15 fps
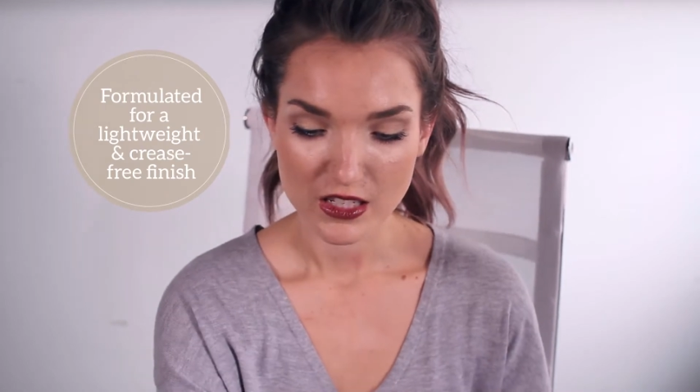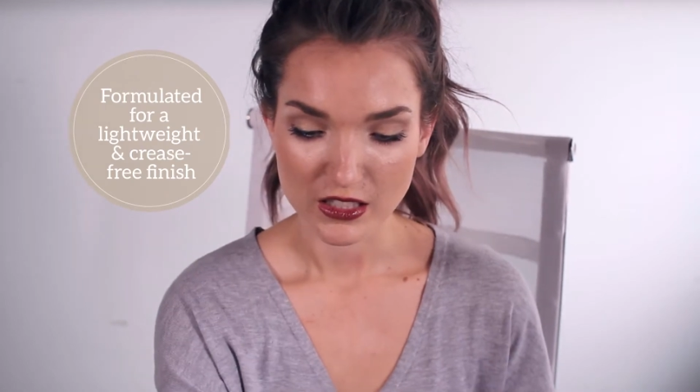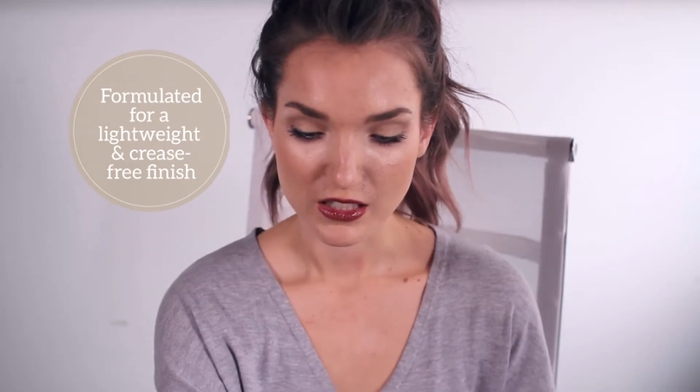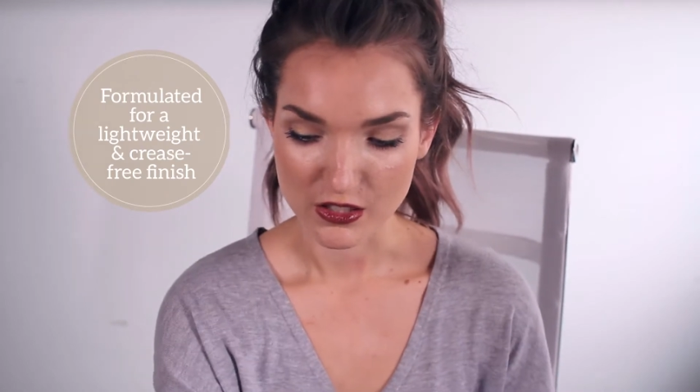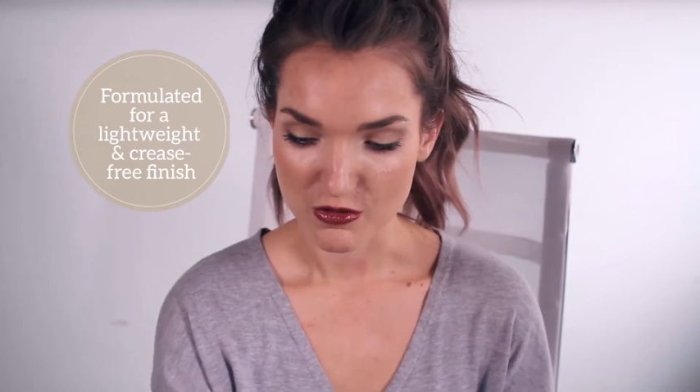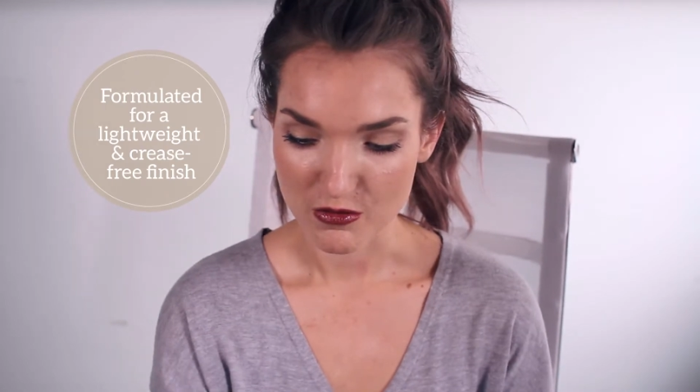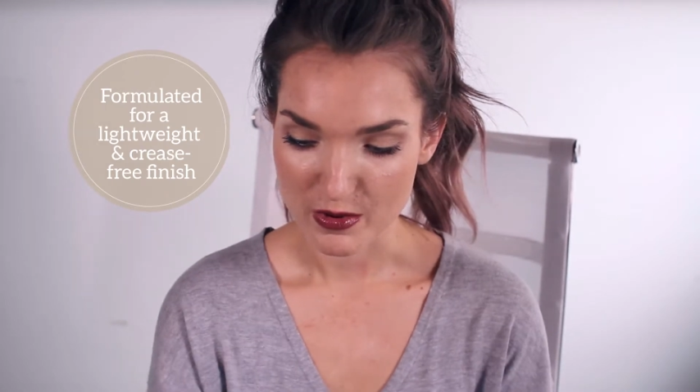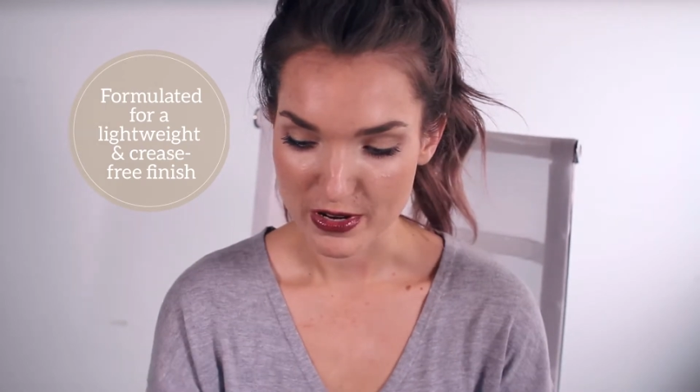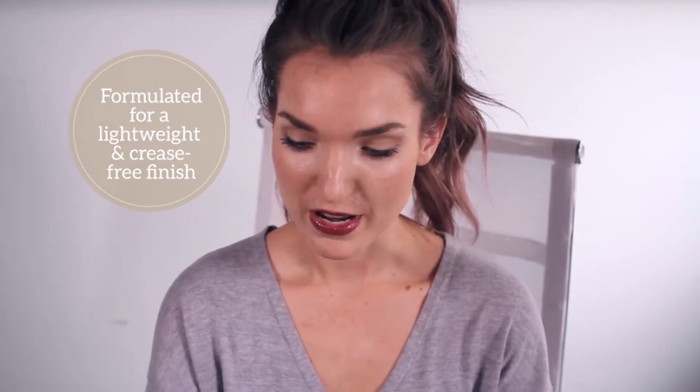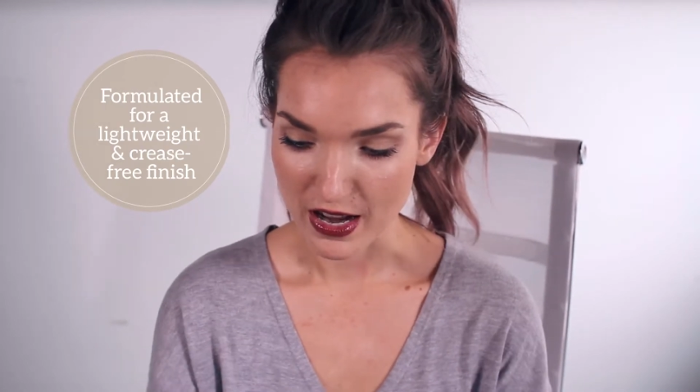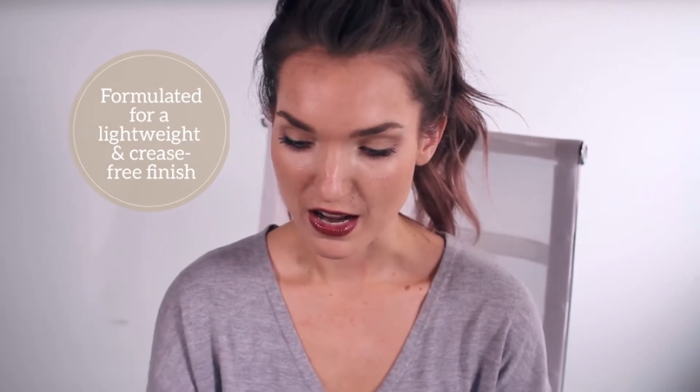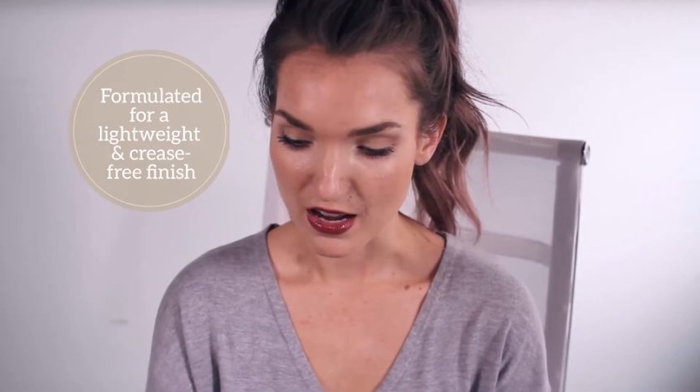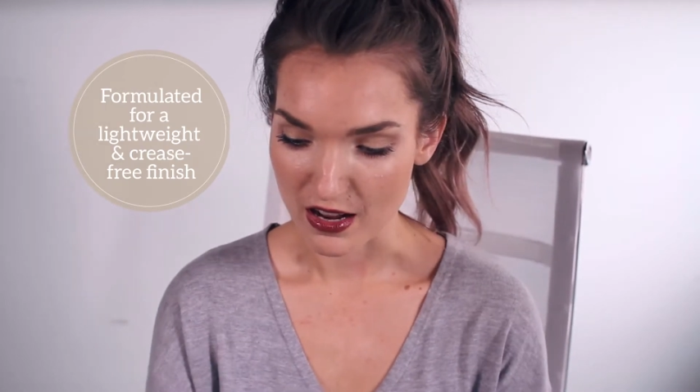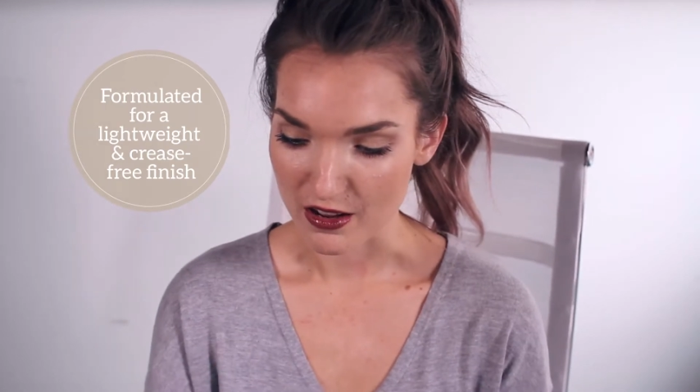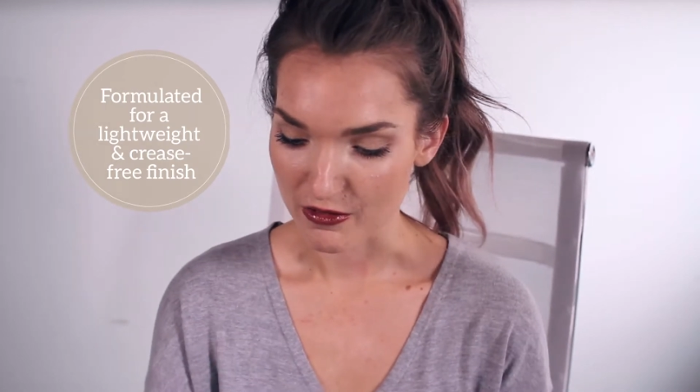So we
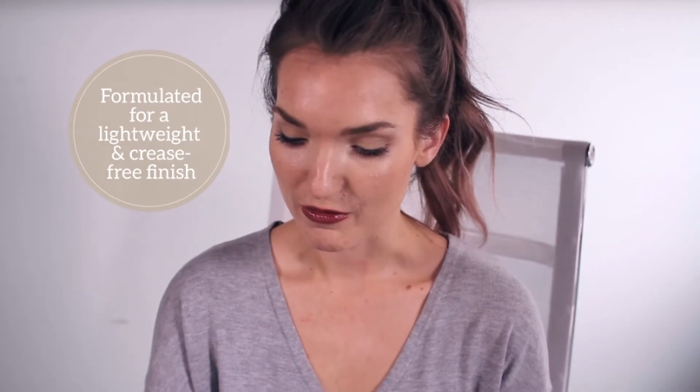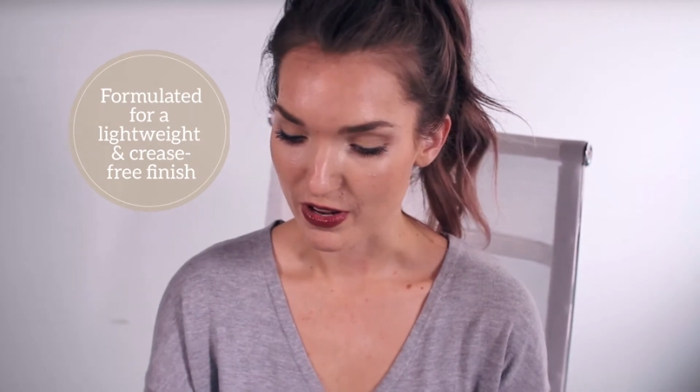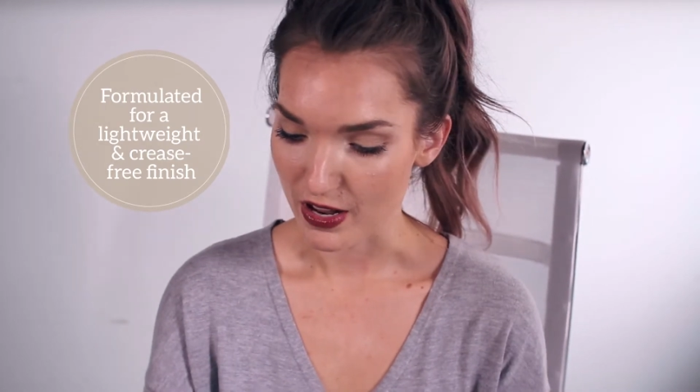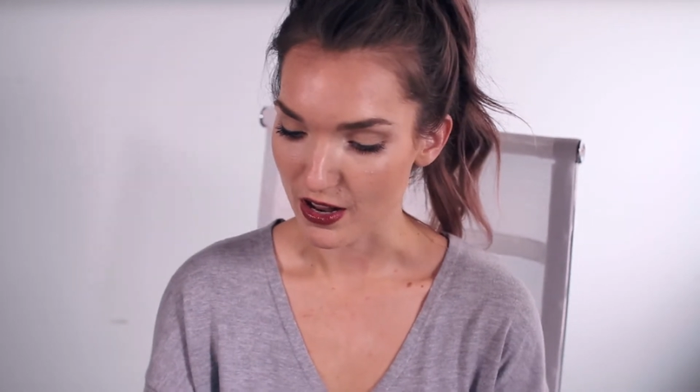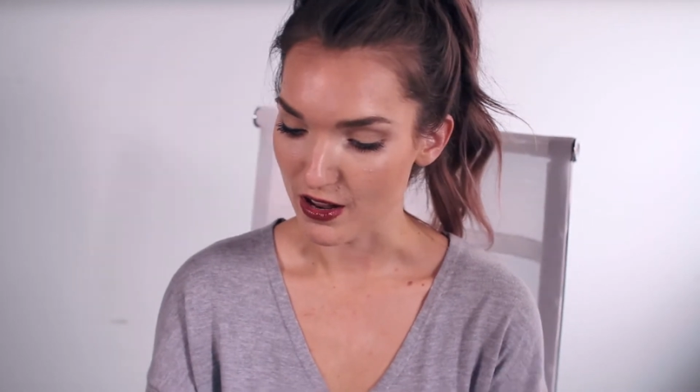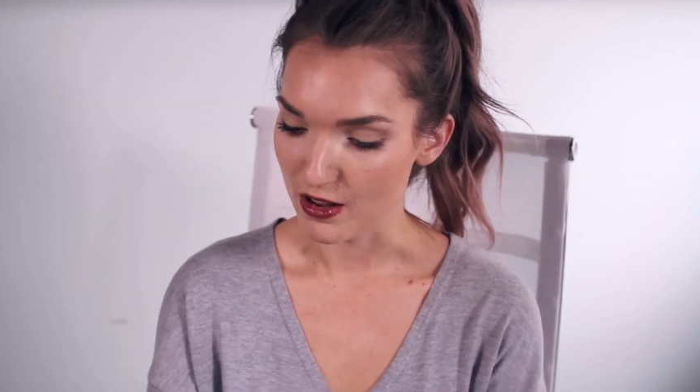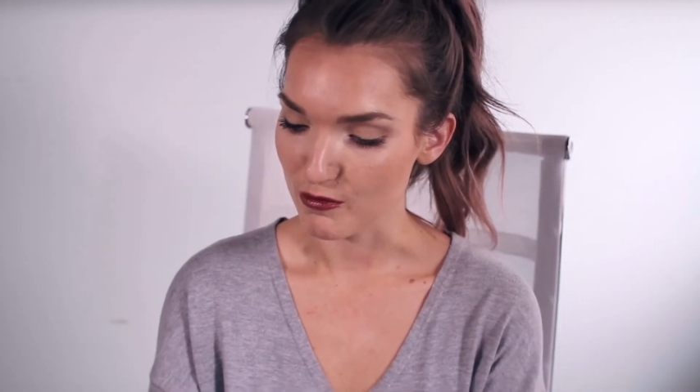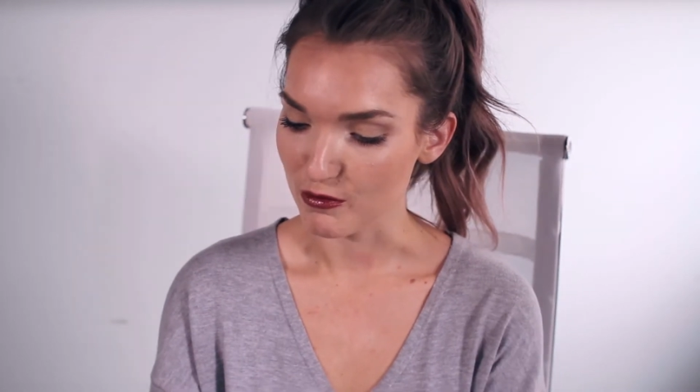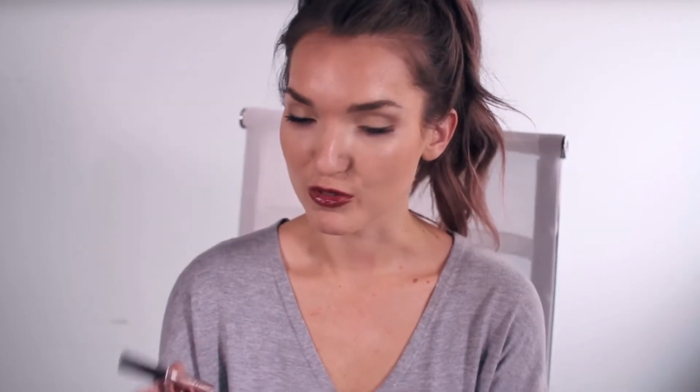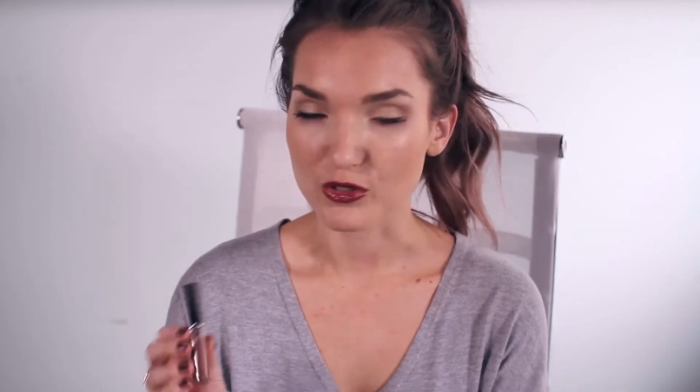have um,